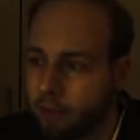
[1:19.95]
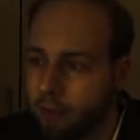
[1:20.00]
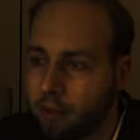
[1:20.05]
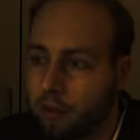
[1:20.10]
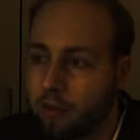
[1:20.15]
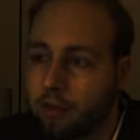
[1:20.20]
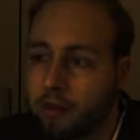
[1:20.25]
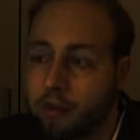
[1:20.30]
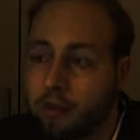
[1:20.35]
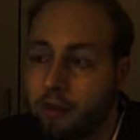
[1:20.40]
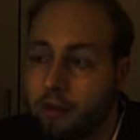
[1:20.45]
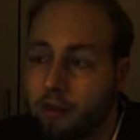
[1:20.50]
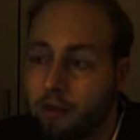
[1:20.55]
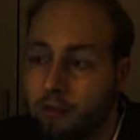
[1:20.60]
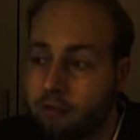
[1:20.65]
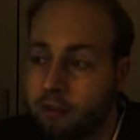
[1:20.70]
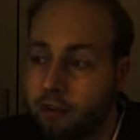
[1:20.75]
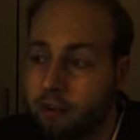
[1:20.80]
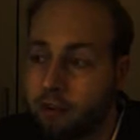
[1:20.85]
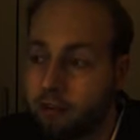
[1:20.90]
and then I
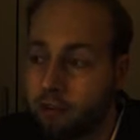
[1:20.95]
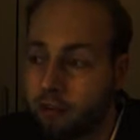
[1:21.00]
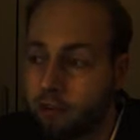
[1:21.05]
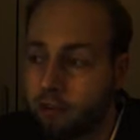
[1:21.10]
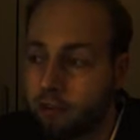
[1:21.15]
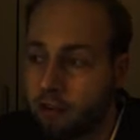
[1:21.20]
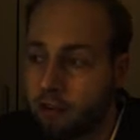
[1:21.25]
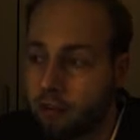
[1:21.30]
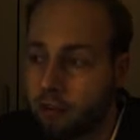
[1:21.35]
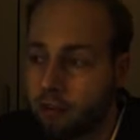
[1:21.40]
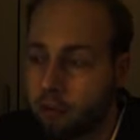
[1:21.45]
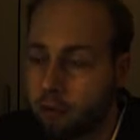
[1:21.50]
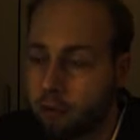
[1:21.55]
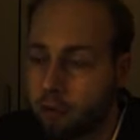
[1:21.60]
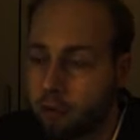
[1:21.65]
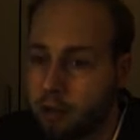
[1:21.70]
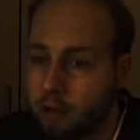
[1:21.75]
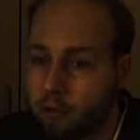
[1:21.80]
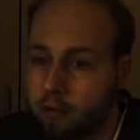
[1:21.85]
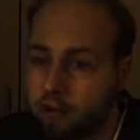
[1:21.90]
advanced,
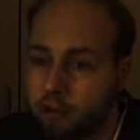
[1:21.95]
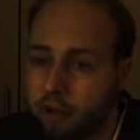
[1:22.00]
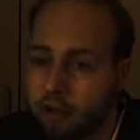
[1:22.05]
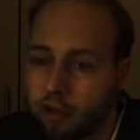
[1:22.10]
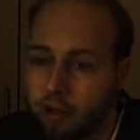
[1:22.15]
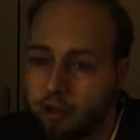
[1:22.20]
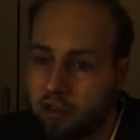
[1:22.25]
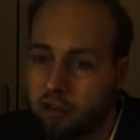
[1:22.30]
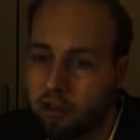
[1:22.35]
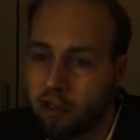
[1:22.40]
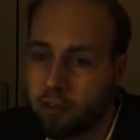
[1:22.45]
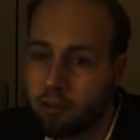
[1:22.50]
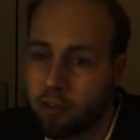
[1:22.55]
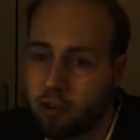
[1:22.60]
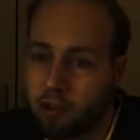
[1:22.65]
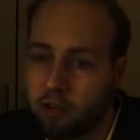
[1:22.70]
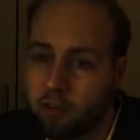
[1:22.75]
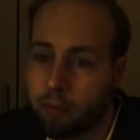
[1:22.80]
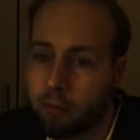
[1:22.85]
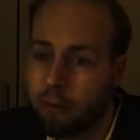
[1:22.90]
crouching and
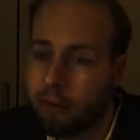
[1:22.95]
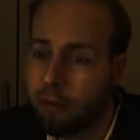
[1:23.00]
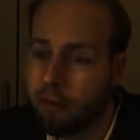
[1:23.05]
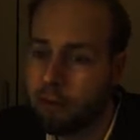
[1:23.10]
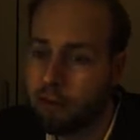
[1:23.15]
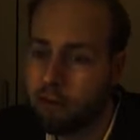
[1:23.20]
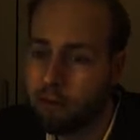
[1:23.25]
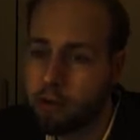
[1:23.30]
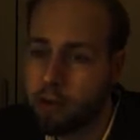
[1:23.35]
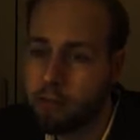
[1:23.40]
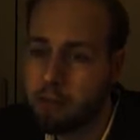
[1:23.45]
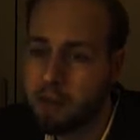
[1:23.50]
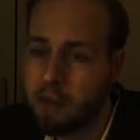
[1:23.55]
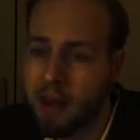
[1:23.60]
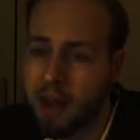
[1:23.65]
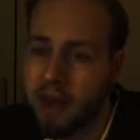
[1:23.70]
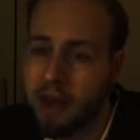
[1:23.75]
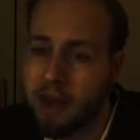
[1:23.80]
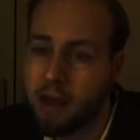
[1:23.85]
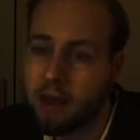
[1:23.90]
stepping with extreme
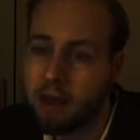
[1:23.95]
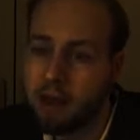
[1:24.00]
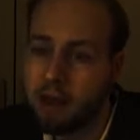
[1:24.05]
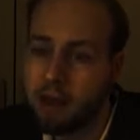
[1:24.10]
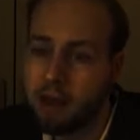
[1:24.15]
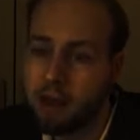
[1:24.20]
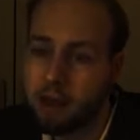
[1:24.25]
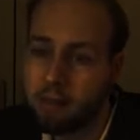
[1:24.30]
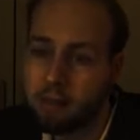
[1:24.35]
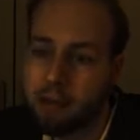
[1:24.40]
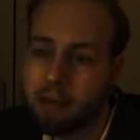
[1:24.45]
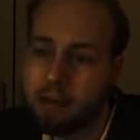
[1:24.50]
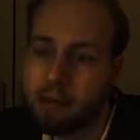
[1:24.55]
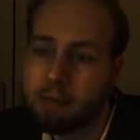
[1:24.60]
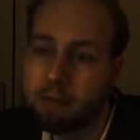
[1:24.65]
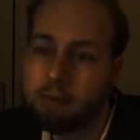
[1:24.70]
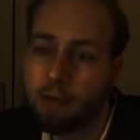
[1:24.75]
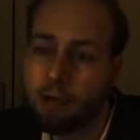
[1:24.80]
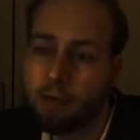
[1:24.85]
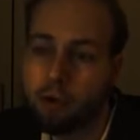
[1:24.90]
care amid
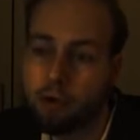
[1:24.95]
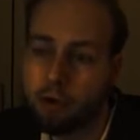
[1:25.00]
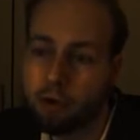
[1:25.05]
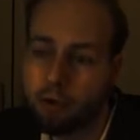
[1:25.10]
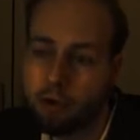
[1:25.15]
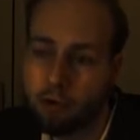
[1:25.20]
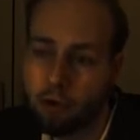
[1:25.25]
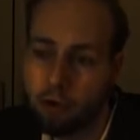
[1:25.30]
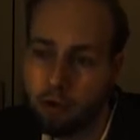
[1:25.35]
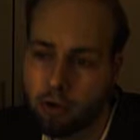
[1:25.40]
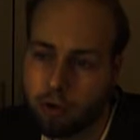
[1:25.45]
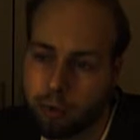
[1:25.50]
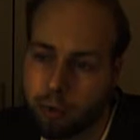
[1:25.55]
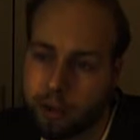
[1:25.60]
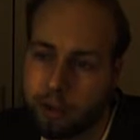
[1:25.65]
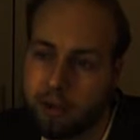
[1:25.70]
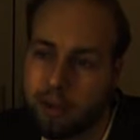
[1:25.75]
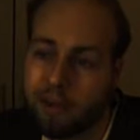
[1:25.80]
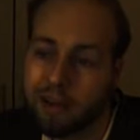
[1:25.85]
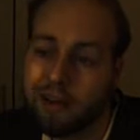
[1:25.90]
the broken
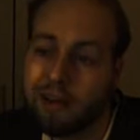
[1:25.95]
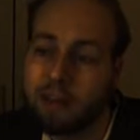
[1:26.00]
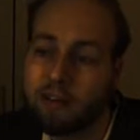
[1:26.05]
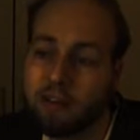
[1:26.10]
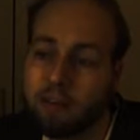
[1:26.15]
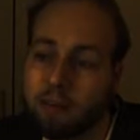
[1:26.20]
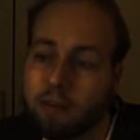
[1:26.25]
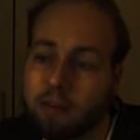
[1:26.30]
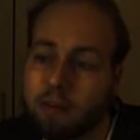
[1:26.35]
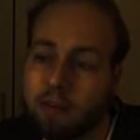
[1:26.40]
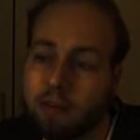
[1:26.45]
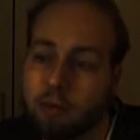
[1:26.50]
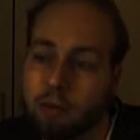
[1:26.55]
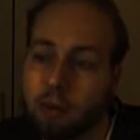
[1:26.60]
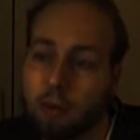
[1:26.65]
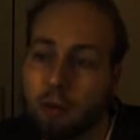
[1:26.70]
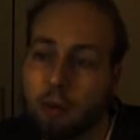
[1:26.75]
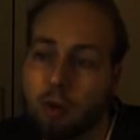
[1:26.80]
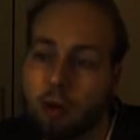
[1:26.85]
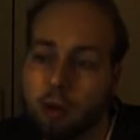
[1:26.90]
crockery that littered the
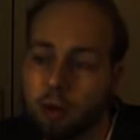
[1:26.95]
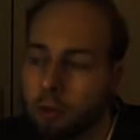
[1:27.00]
floor.